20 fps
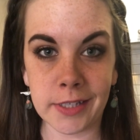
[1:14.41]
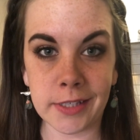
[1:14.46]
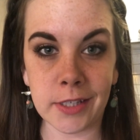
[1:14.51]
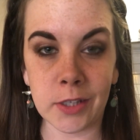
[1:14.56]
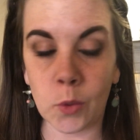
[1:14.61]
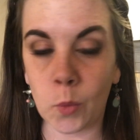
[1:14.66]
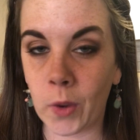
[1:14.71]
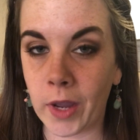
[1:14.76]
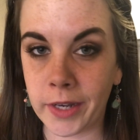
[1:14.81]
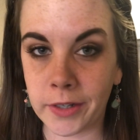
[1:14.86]
and the
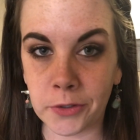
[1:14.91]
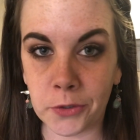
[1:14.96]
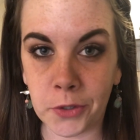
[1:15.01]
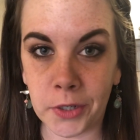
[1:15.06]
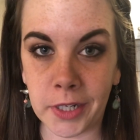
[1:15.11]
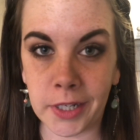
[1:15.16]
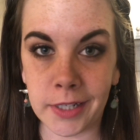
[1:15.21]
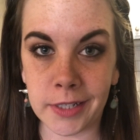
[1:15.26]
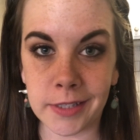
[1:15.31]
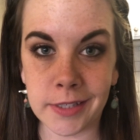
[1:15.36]
wet
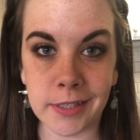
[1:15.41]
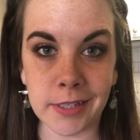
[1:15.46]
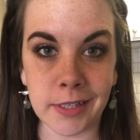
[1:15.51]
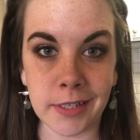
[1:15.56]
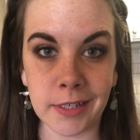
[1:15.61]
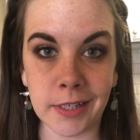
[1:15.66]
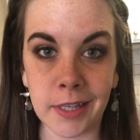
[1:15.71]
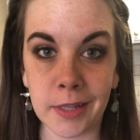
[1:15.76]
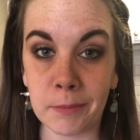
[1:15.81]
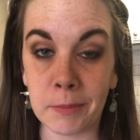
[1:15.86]
ingredients and
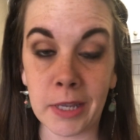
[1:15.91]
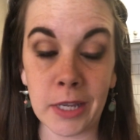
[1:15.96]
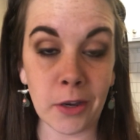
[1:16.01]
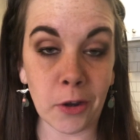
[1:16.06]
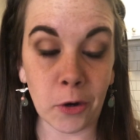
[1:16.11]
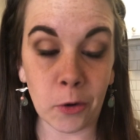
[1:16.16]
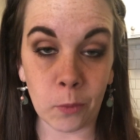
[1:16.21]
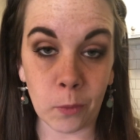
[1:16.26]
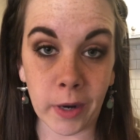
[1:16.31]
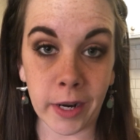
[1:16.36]
get me on a
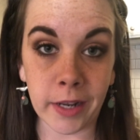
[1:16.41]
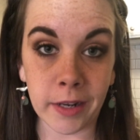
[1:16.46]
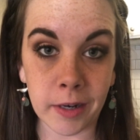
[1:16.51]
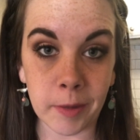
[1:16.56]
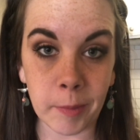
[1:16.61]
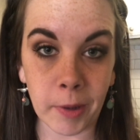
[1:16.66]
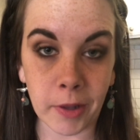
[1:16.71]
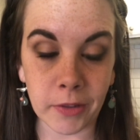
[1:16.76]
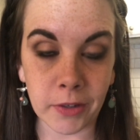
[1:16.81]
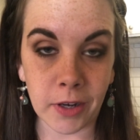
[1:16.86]
rant
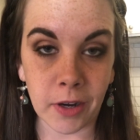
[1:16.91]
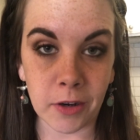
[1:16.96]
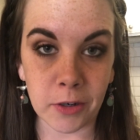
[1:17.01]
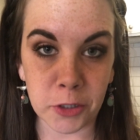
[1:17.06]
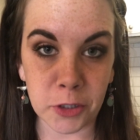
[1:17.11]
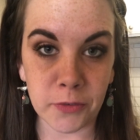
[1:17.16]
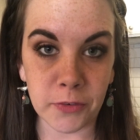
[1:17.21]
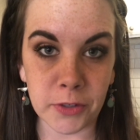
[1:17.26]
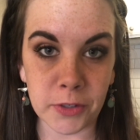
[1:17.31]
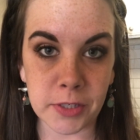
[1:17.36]
about the
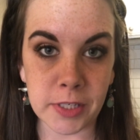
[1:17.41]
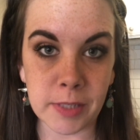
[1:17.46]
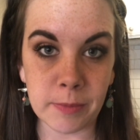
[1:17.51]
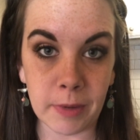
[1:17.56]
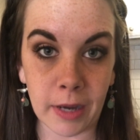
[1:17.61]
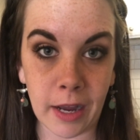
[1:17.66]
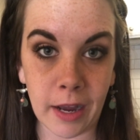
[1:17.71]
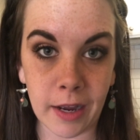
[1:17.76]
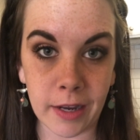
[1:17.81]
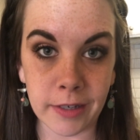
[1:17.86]
controversy
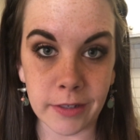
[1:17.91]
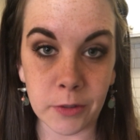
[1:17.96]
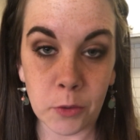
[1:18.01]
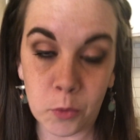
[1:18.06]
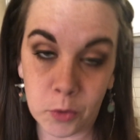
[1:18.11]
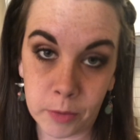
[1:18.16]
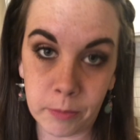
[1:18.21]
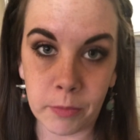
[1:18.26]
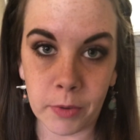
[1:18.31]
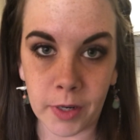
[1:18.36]
behind
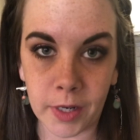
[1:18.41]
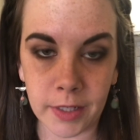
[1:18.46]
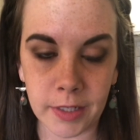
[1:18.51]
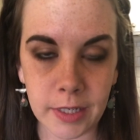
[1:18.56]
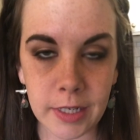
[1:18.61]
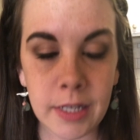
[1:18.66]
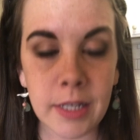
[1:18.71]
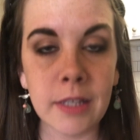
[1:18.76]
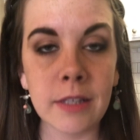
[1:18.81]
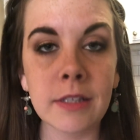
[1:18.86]
cornbread,
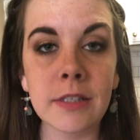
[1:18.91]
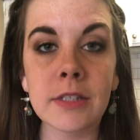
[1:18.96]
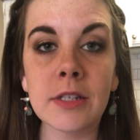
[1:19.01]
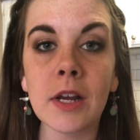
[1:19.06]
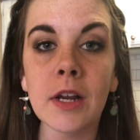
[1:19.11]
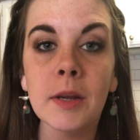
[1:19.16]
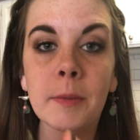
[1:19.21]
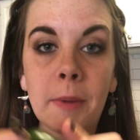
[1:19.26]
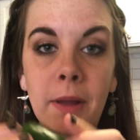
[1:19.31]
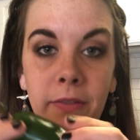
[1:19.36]
let's
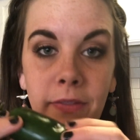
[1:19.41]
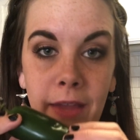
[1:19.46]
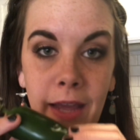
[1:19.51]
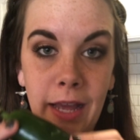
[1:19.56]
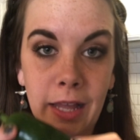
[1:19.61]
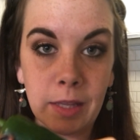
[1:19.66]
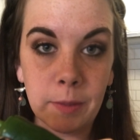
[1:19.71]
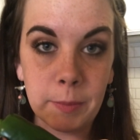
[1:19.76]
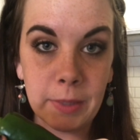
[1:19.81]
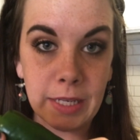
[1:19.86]
talk about the
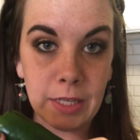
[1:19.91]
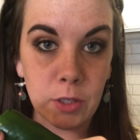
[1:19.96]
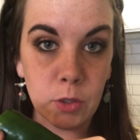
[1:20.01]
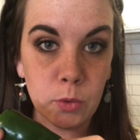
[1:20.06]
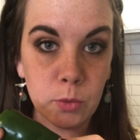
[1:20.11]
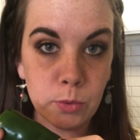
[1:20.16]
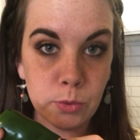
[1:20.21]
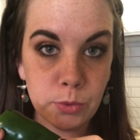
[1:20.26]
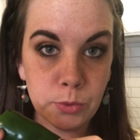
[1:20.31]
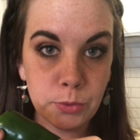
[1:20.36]
jalapenos.